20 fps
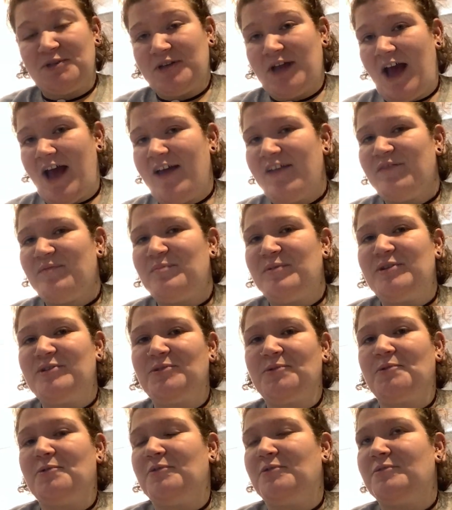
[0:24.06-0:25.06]
I've been
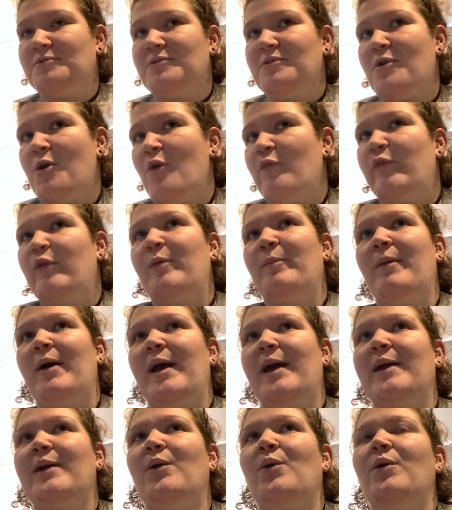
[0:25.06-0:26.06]
told over
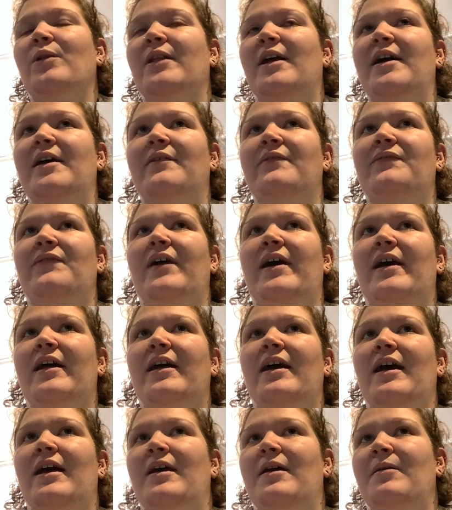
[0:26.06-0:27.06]
my whole life that
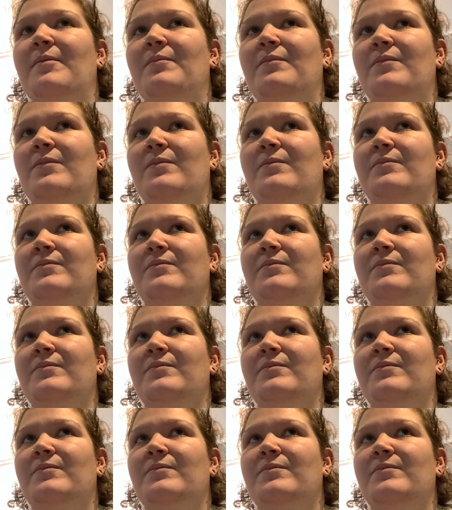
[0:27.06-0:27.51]
I am